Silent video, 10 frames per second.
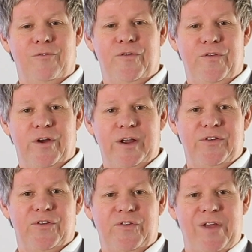referring
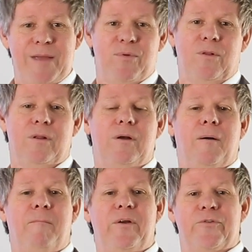to the table,
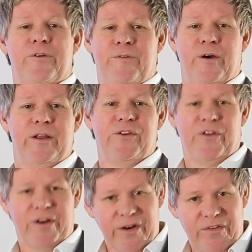but referring to
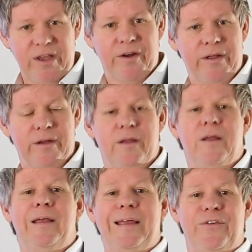the criteria
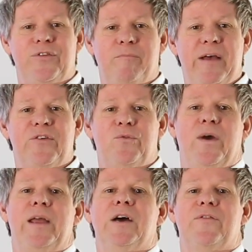is the best
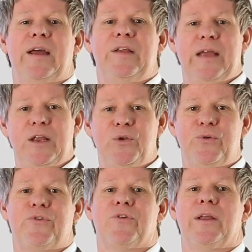way of getting a
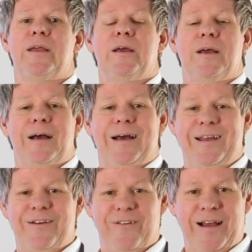neutrally
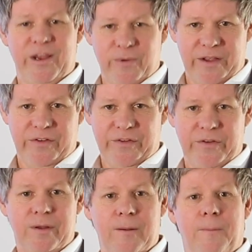evaluated
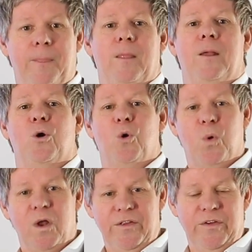
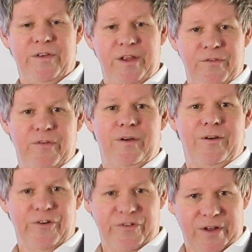qualitative
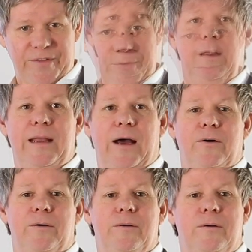result. Now,